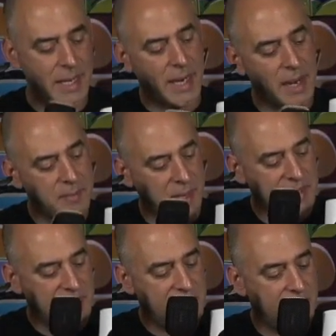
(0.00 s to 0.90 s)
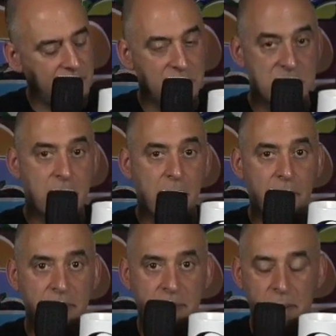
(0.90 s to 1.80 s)
and I have my tea level is about
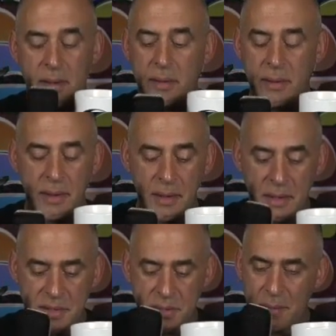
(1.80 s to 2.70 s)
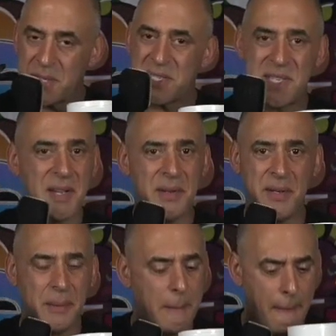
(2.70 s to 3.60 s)
right there. So I'm just telling
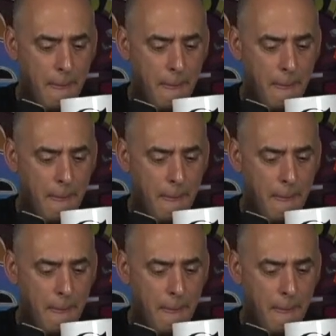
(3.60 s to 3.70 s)
you.